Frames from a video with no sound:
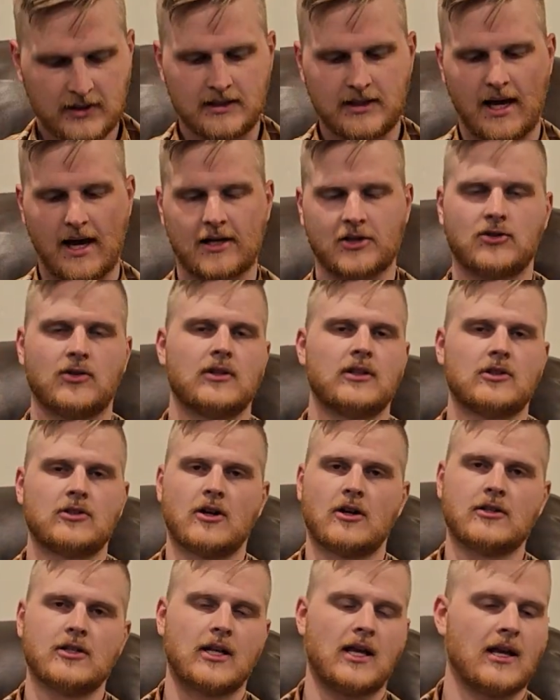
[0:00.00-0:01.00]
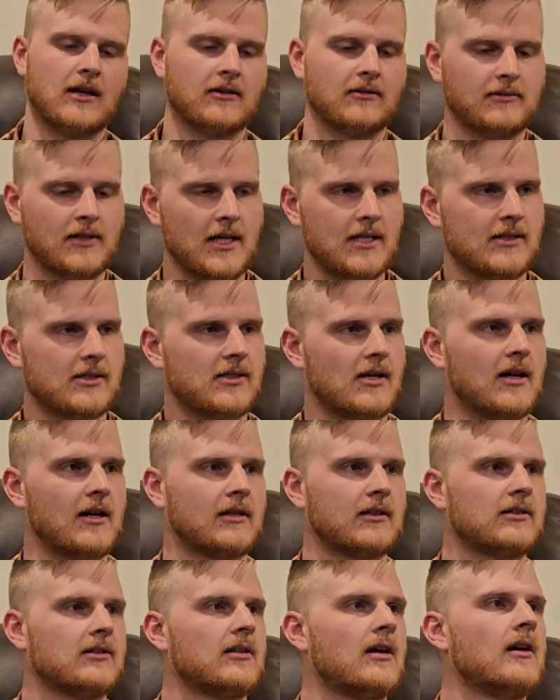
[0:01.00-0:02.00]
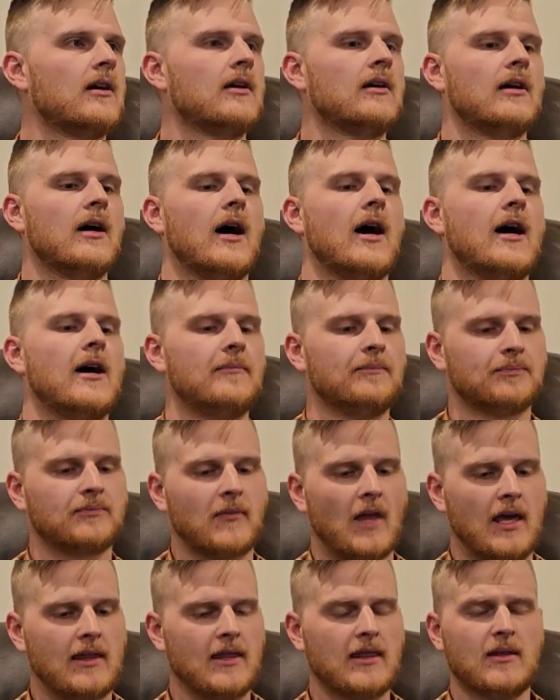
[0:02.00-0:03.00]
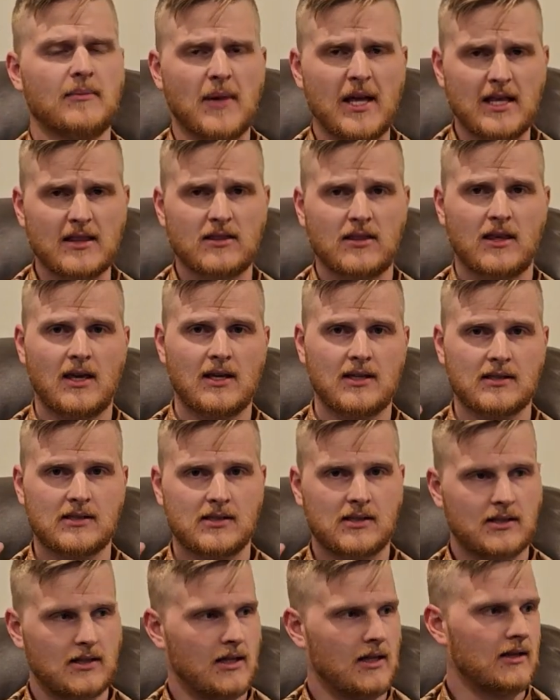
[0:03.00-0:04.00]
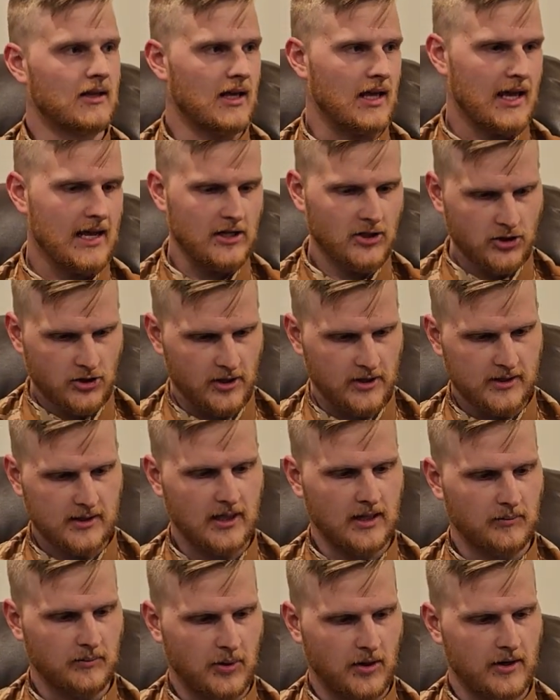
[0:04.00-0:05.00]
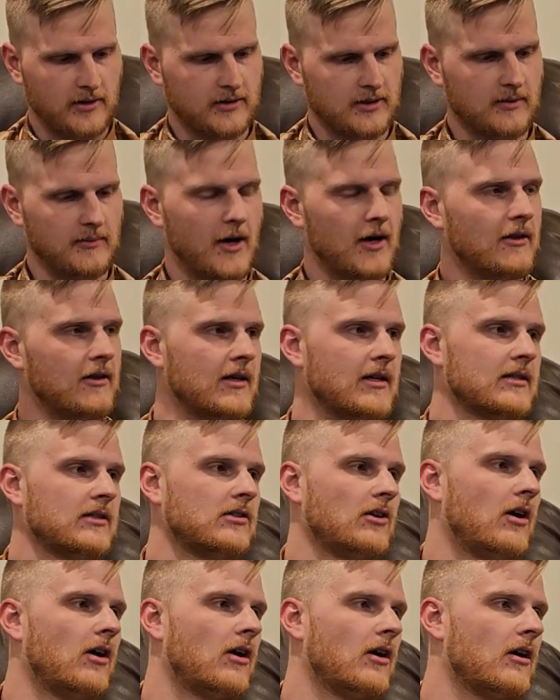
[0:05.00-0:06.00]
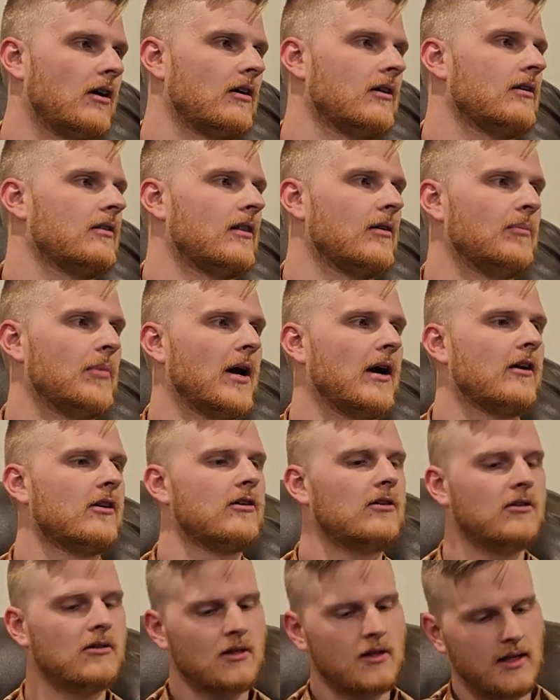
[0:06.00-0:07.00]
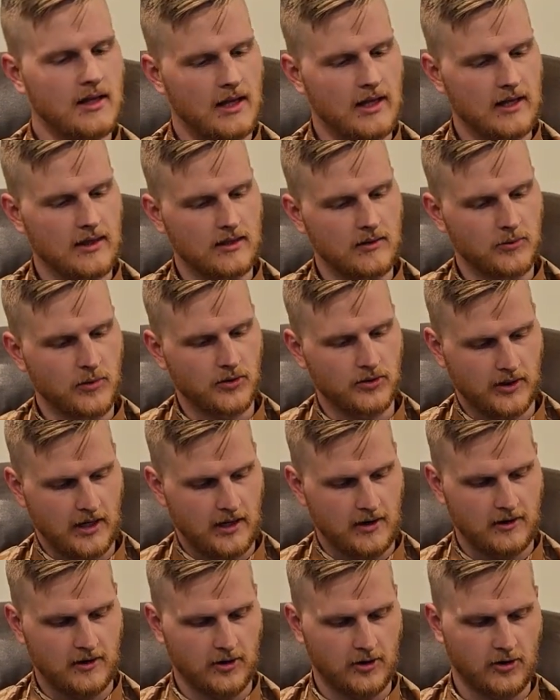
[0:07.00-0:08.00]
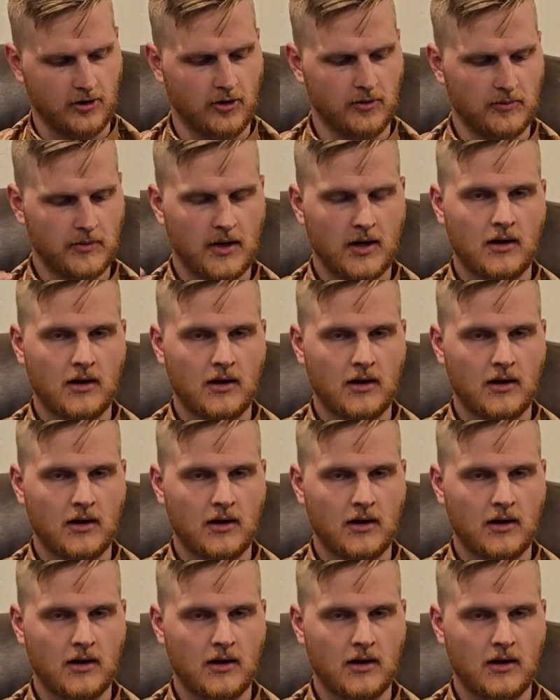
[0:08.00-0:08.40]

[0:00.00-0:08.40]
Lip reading: actuate the charging handle. It sucks. And then the main things, the interesting parts about this are the barrel and the bolt carrier group.